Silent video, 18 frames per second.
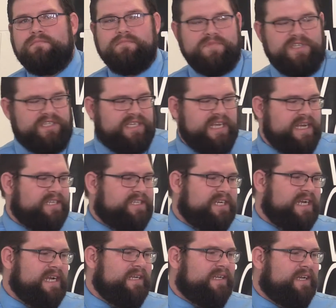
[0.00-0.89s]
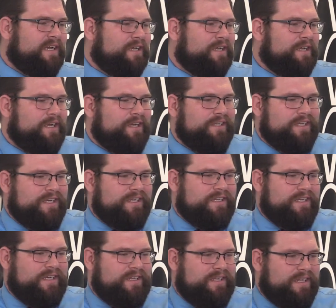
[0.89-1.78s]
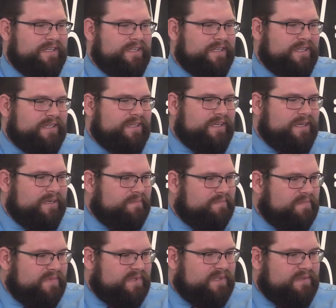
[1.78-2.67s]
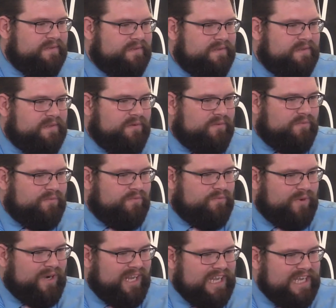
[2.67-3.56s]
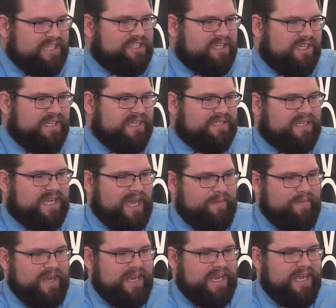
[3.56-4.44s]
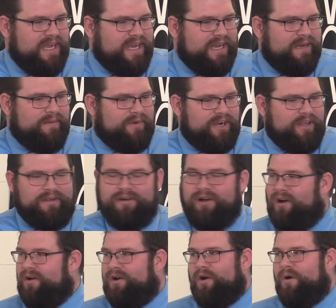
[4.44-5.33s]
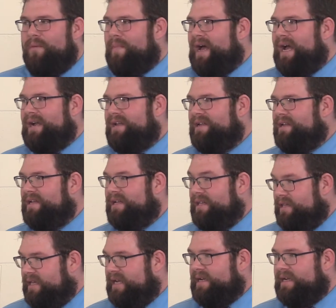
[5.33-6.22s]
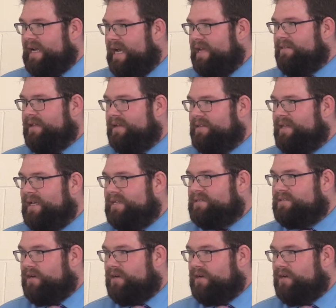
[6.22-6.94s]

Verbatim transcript: The teaching, the, the, the, the, the, the, religion that's coming in, and brother, all going back, uh, that Catholic thing's